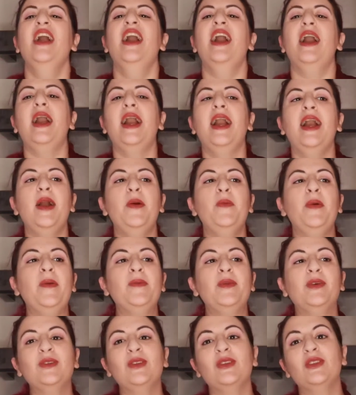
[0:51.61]
I'm
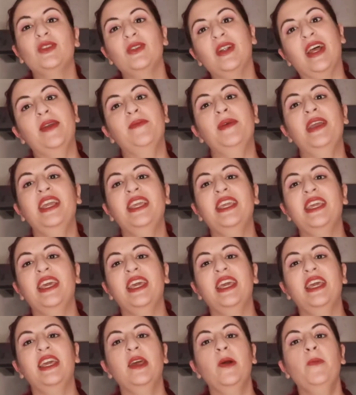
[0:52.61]
going to try
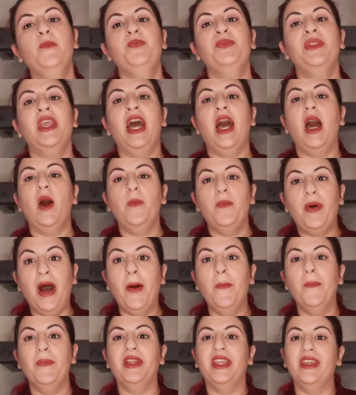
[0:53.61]
making a
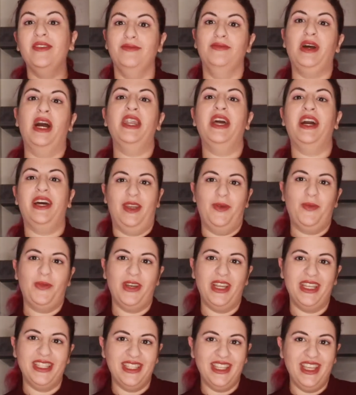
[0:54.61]
pumpkin banana
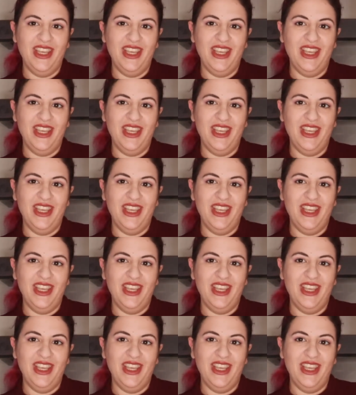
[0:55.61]
bread.